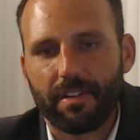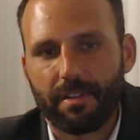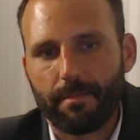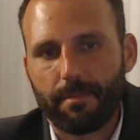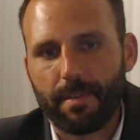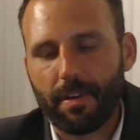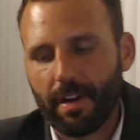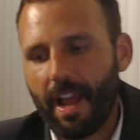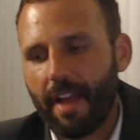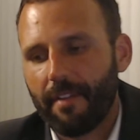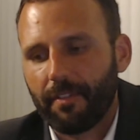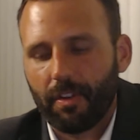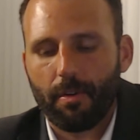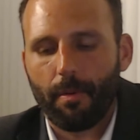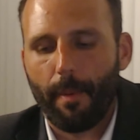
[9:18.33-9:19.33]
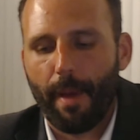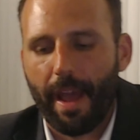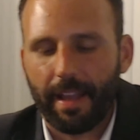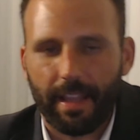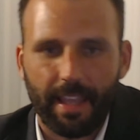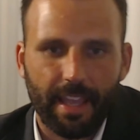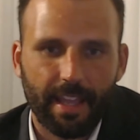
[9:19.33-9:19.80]
you're going to have to go back
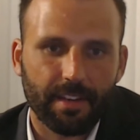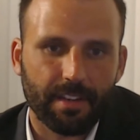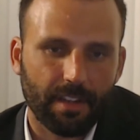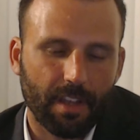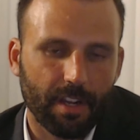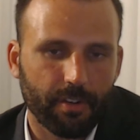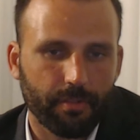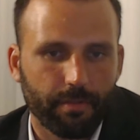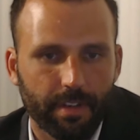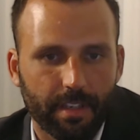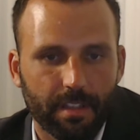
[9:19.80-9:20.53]
again to countries